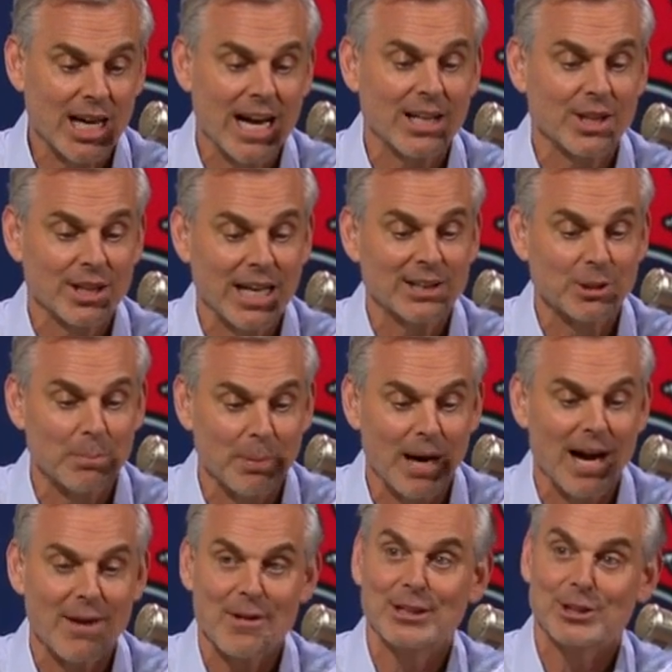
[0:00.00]
Allen gets a
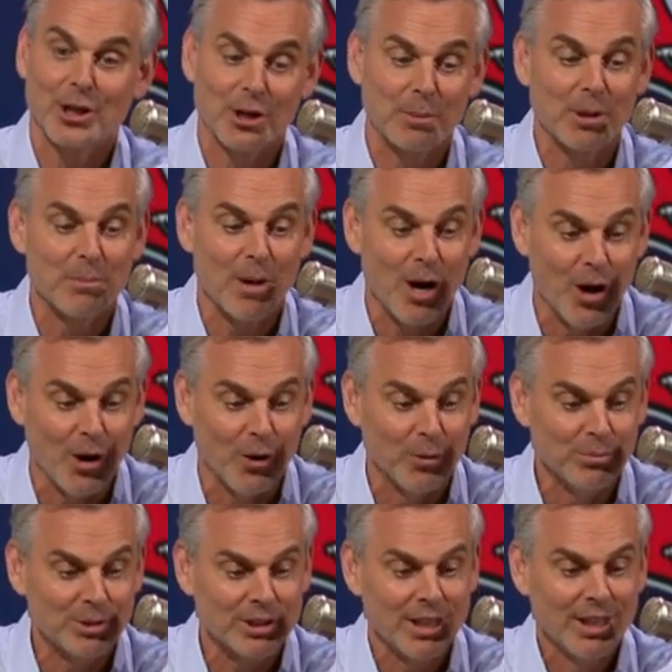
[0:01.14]
bye. Then it's Herbert,
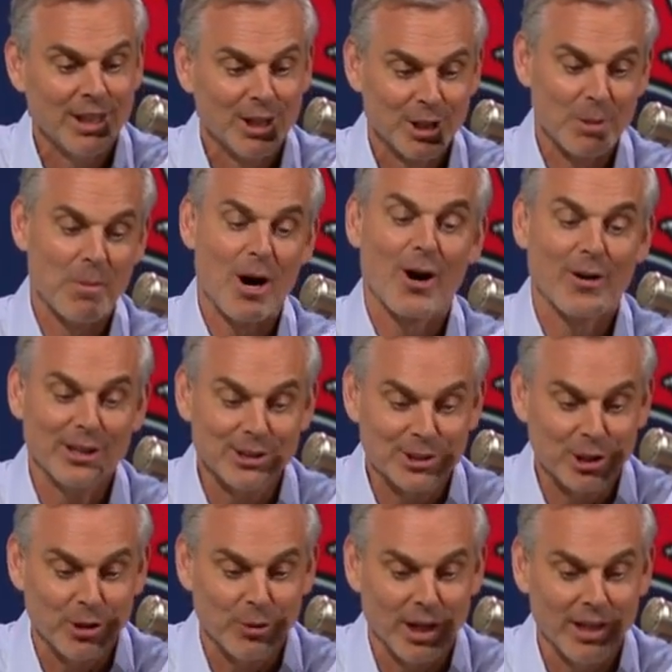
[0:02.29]
Mahomes, Lamar, and
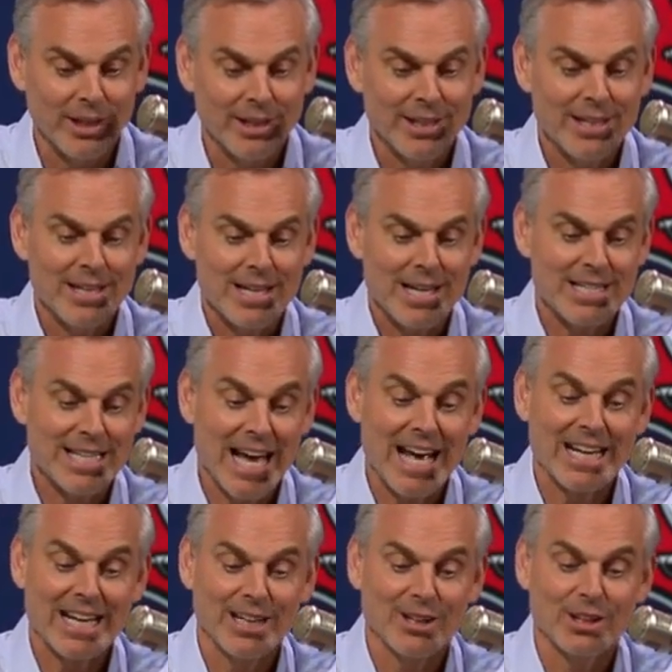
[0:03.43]
Tua,
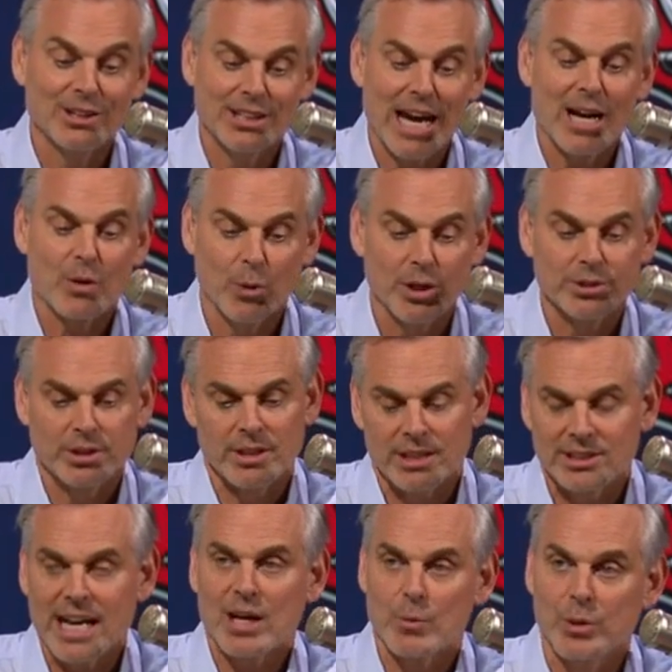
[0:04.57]
Tannehill, and Zach Wilson. Now,
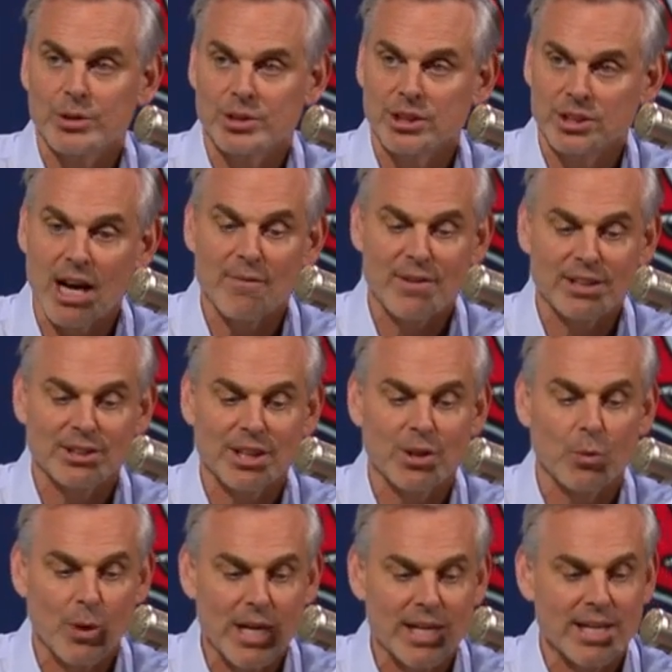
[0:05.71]
Zach Wilson's obviously the
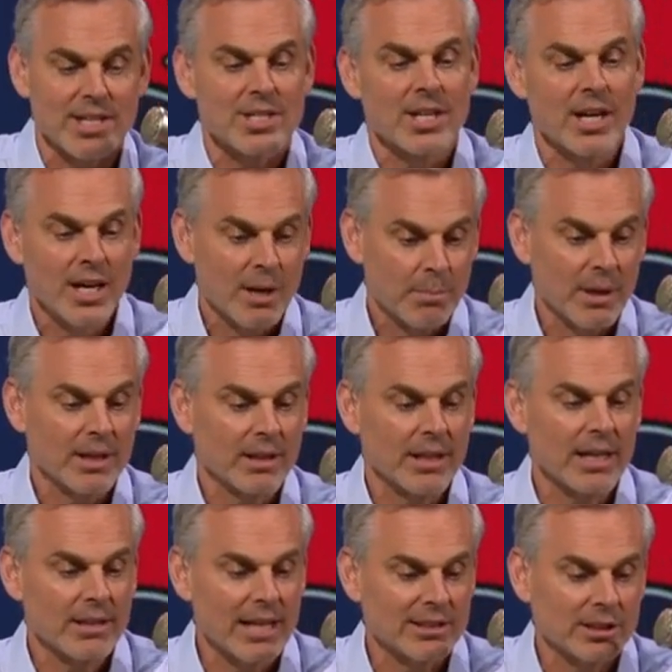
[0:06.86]
weakest, but
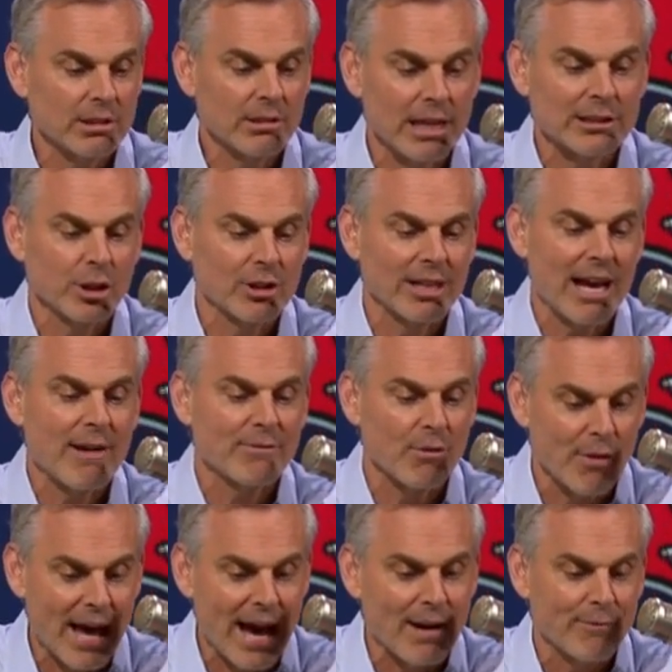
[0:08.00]
let's look at after
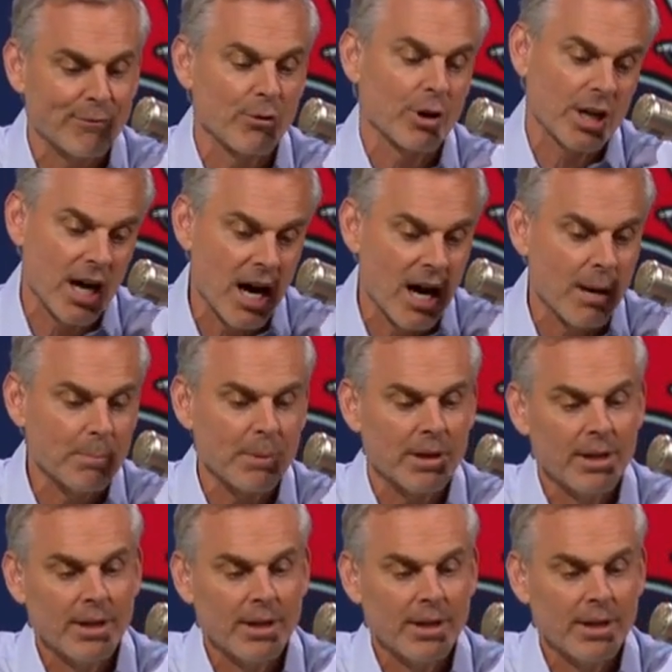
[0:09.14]
that for a comp.